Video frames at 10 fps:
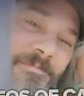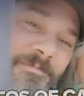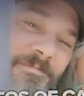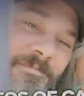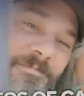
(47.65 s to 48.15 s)

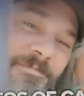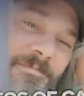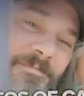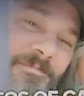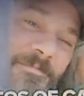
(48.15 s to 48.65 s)

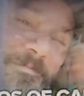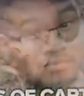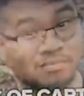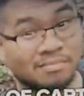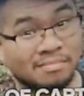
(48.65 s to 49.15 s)

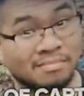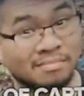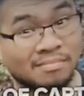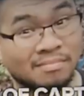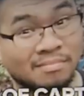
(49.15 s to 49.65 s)

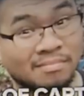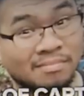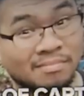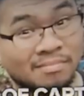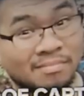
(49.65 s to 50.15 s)

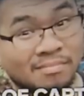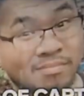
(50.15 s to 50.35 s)
(not speaking)